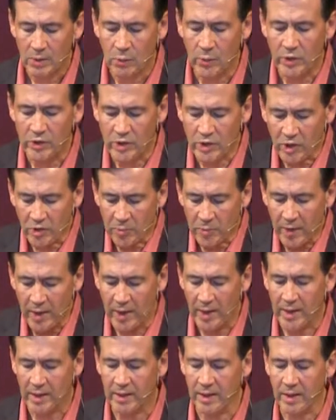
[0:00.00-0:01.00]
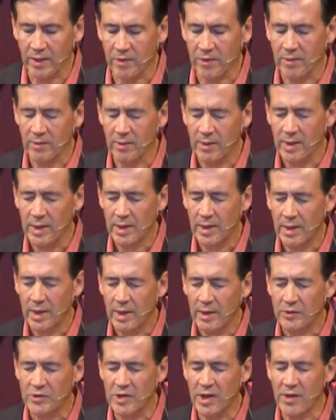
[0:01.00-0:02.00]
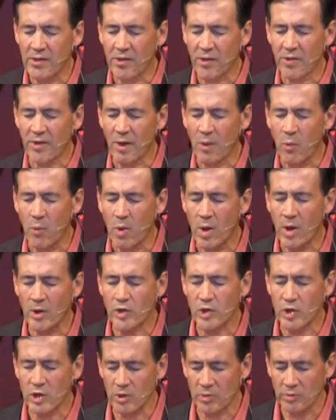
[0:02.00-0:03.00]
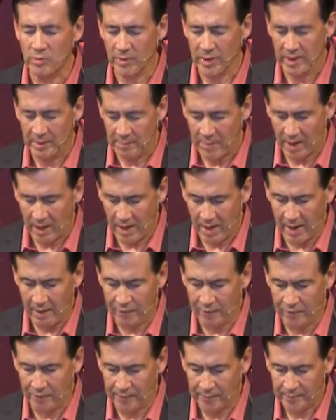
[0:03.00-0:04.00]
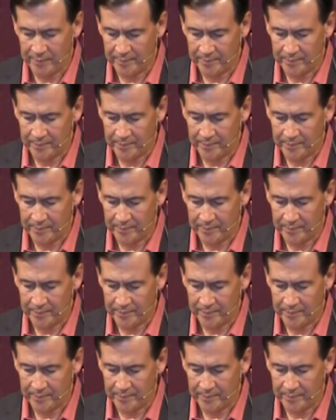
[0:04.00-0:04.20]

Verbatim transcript: Would you just pray like this Jesus, I want you in my life.